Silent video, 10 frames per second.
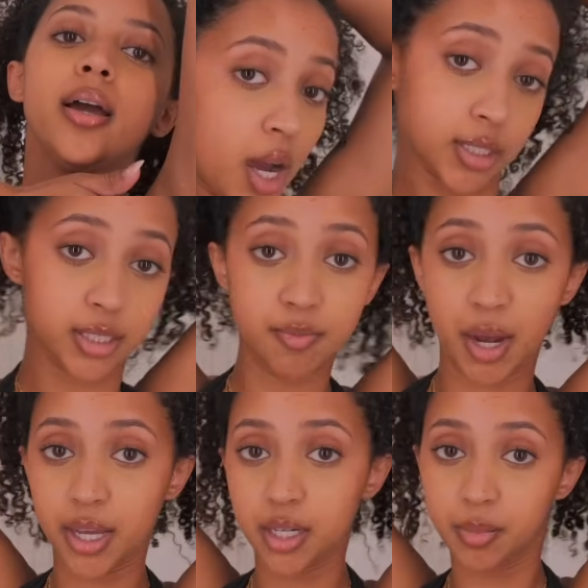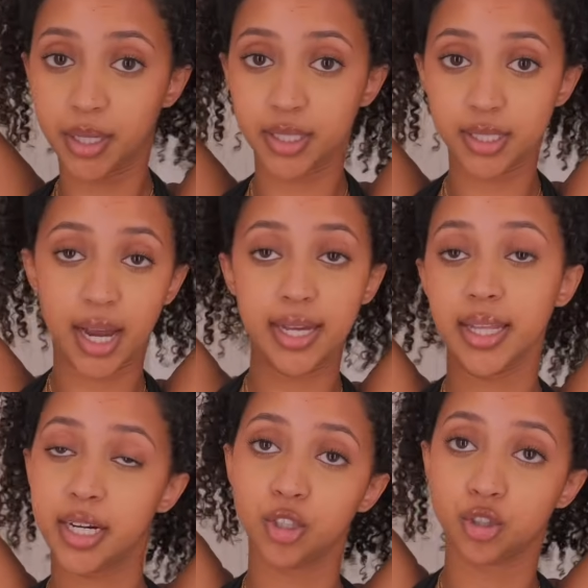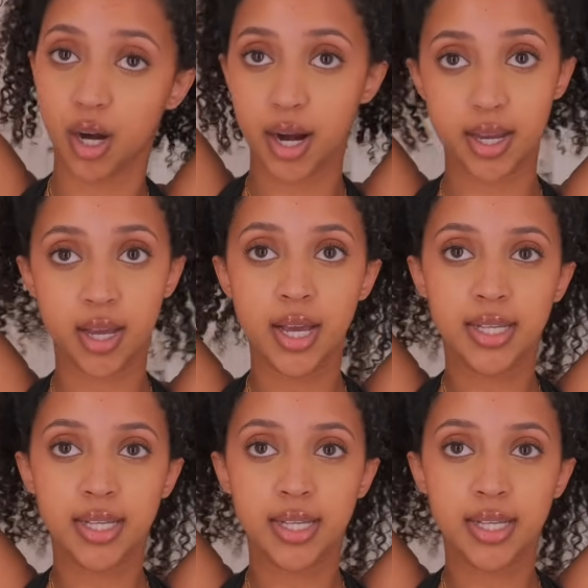I just leave my hand up like this. I let it dry.